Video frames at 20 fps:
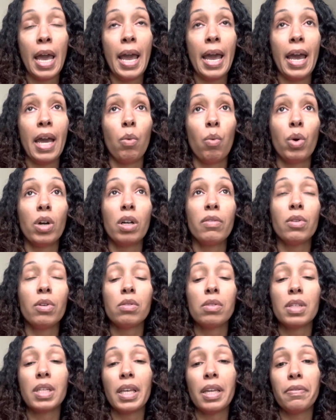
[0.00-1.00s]
And one of
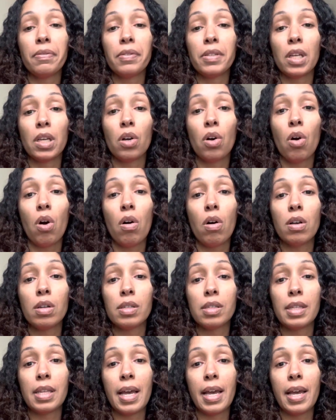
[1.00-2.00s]
those gifts and
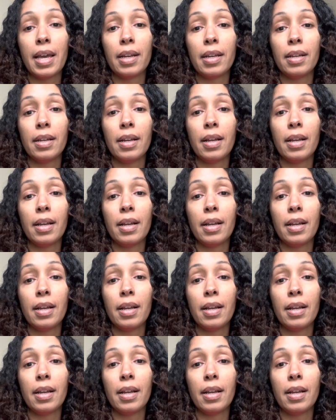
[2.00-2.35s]
calls that